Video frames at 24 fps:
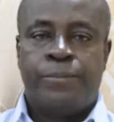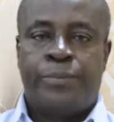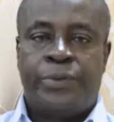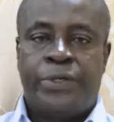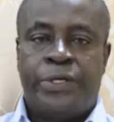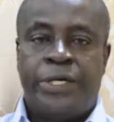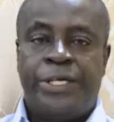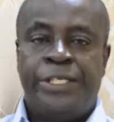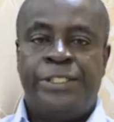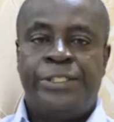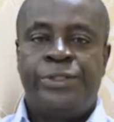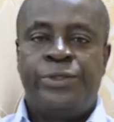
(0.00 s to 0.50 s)

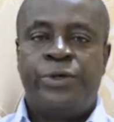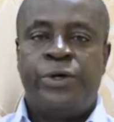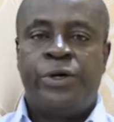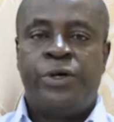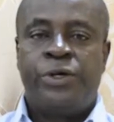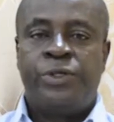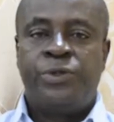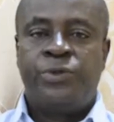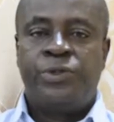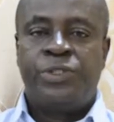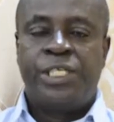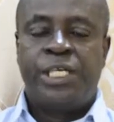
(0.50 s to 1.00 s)
Praise
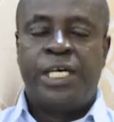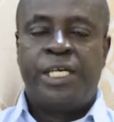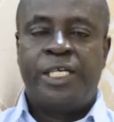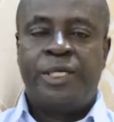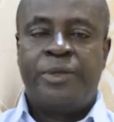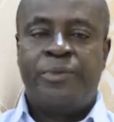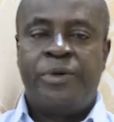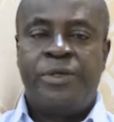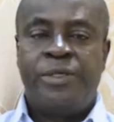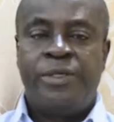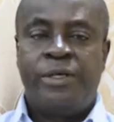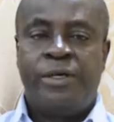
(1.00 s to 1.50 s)
God. You shall
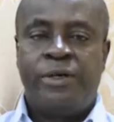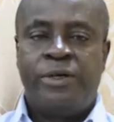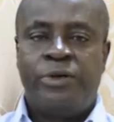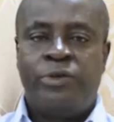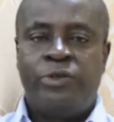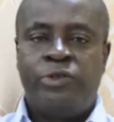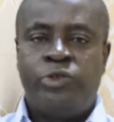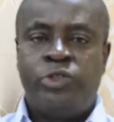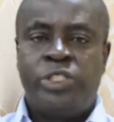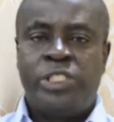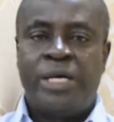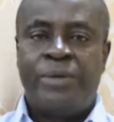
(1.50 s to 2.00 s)

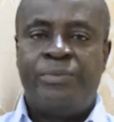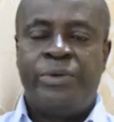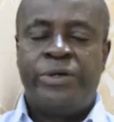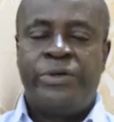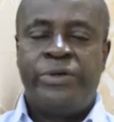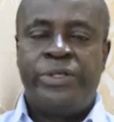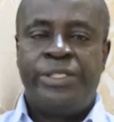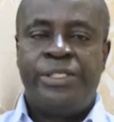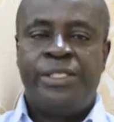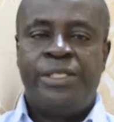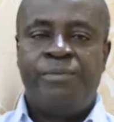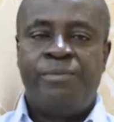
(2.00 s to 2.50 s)
be
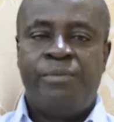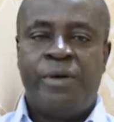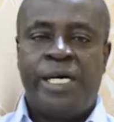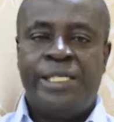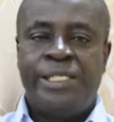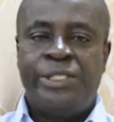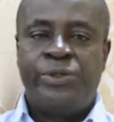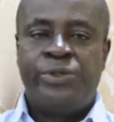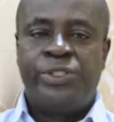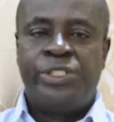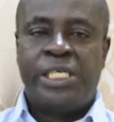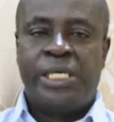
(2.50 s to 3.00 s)
reading
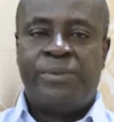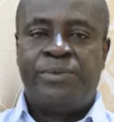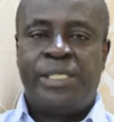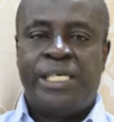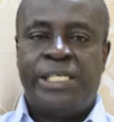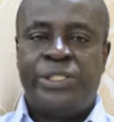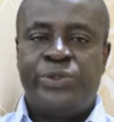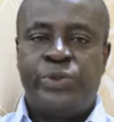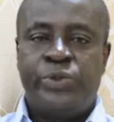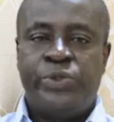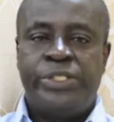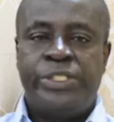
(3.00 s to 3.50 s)
Matthew chapter
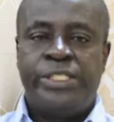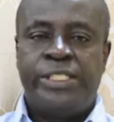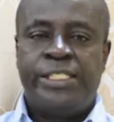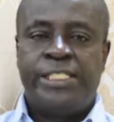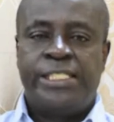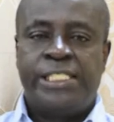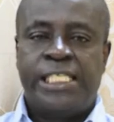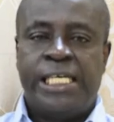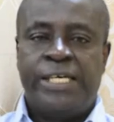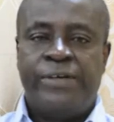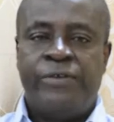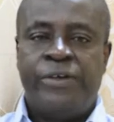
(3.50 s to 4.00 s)

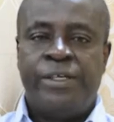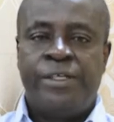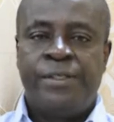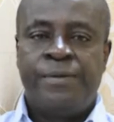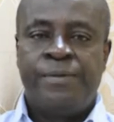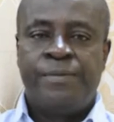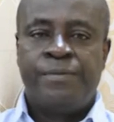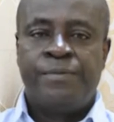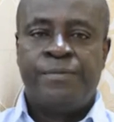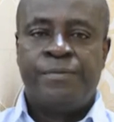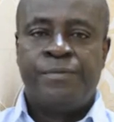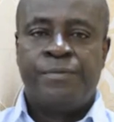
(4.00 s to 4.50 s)
27.
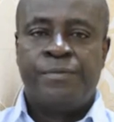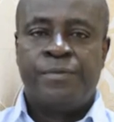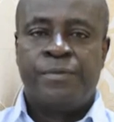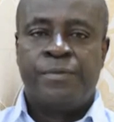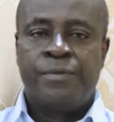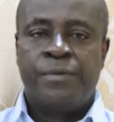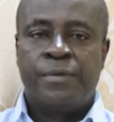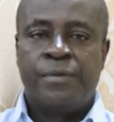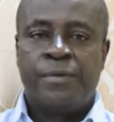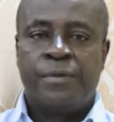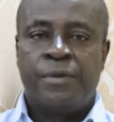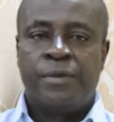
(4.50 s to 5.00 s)

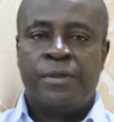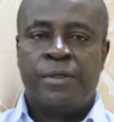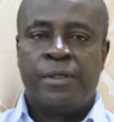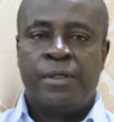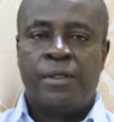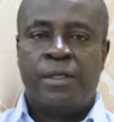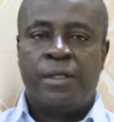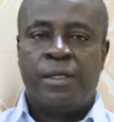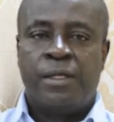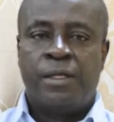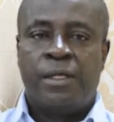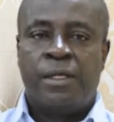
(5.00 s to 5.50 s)

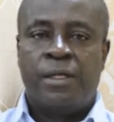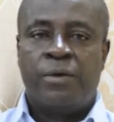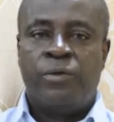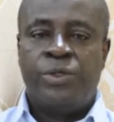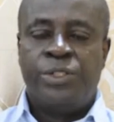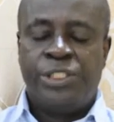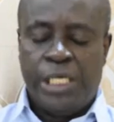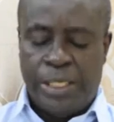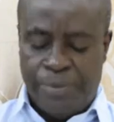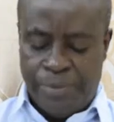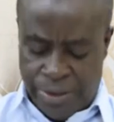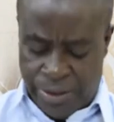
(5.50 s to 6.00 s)
We
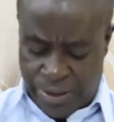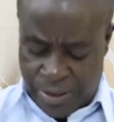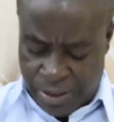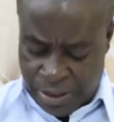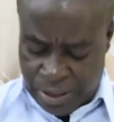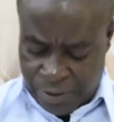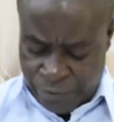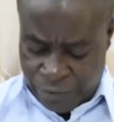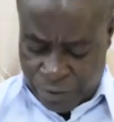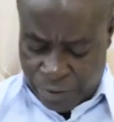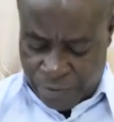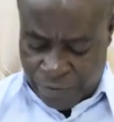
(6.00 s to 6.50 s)
shall be
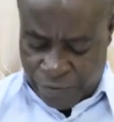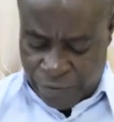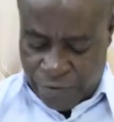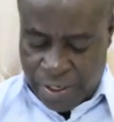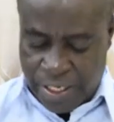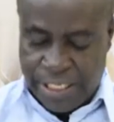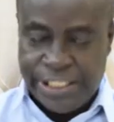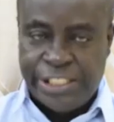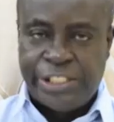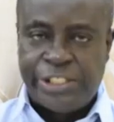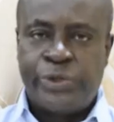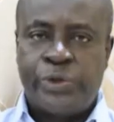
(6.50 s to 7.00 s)
reading from
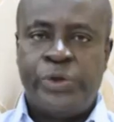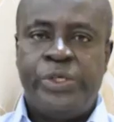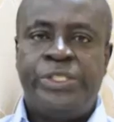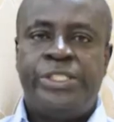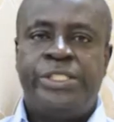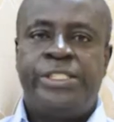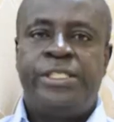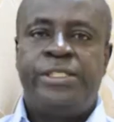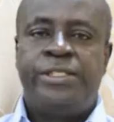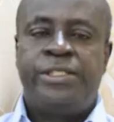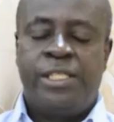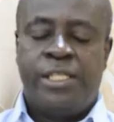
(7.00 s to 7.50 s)
verse
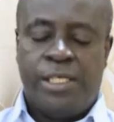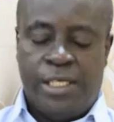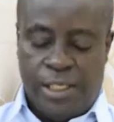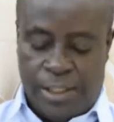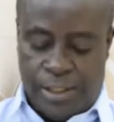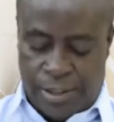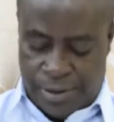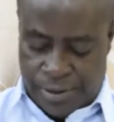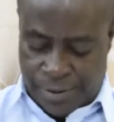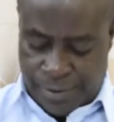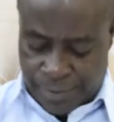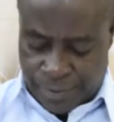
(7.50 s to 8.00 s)
23.
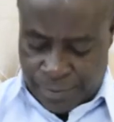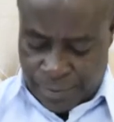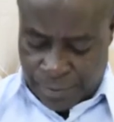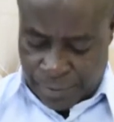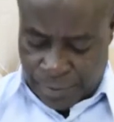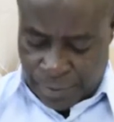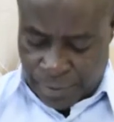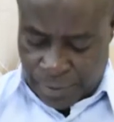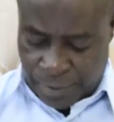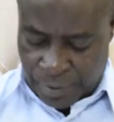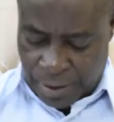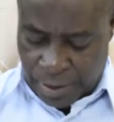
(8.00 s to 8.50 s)

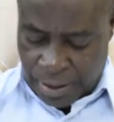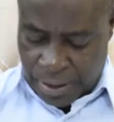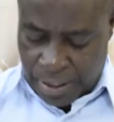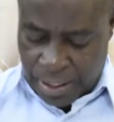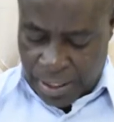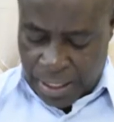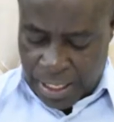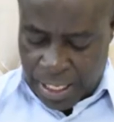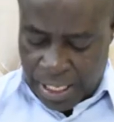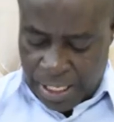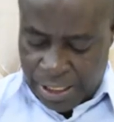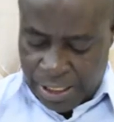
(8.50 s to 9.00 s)

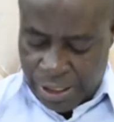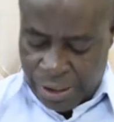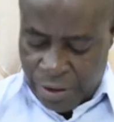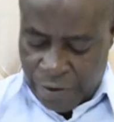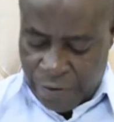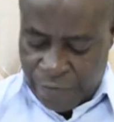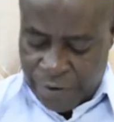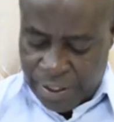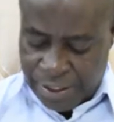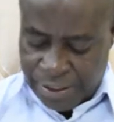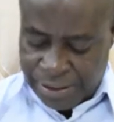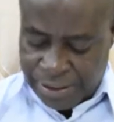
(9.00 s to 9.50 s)
And the
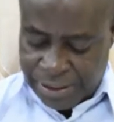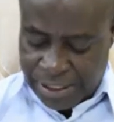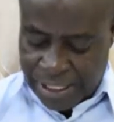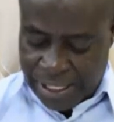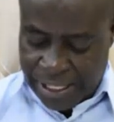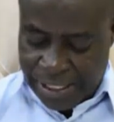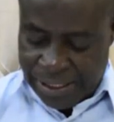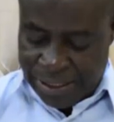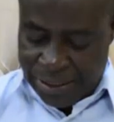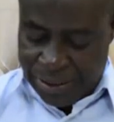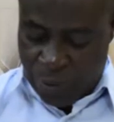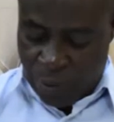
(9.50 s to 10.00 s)
governor
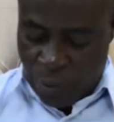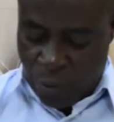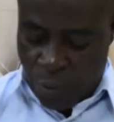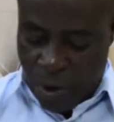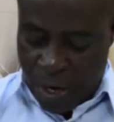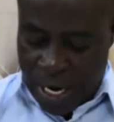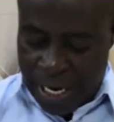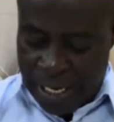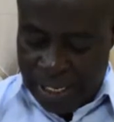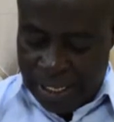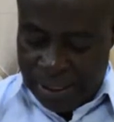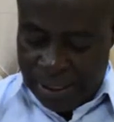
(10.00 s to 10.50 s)
said,
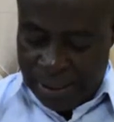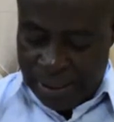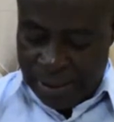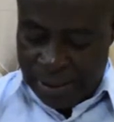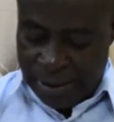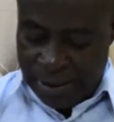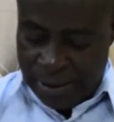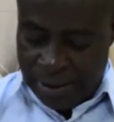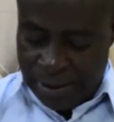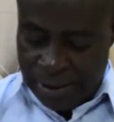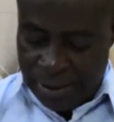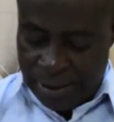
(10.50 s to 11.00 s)
"Why,
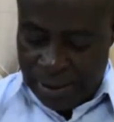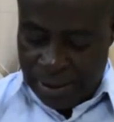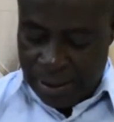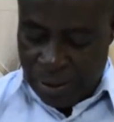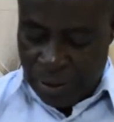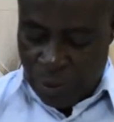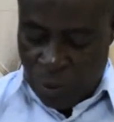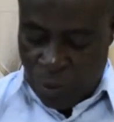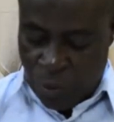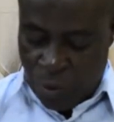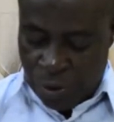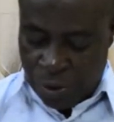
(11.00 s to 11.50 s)

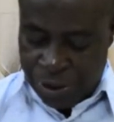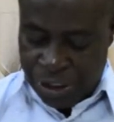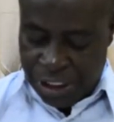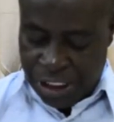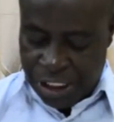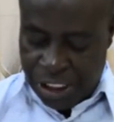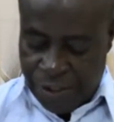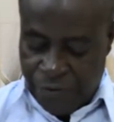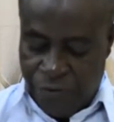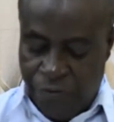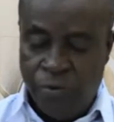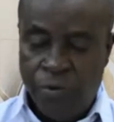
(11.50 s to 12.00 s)
what
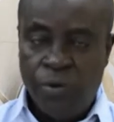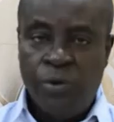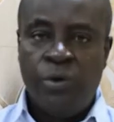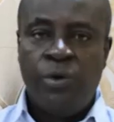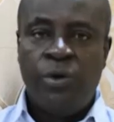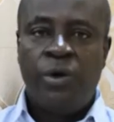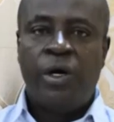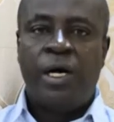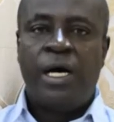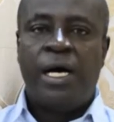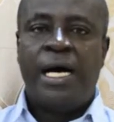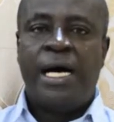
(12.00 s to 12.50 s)
evil
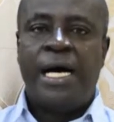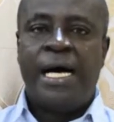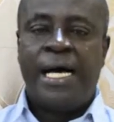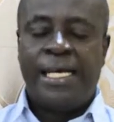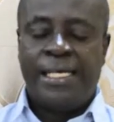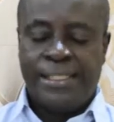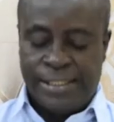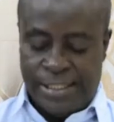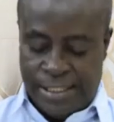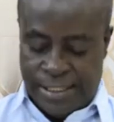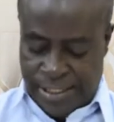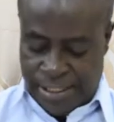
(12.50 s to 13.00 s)

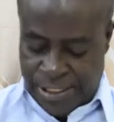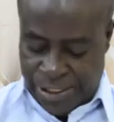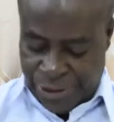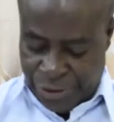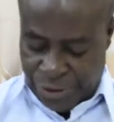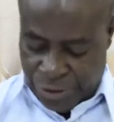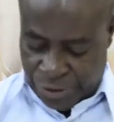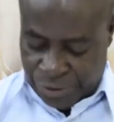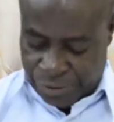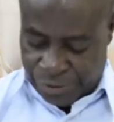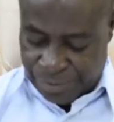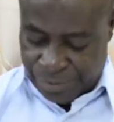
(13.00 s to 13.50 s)
has he
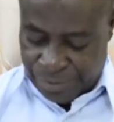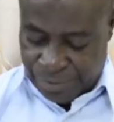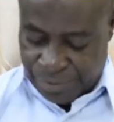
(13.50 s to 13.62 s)
done?"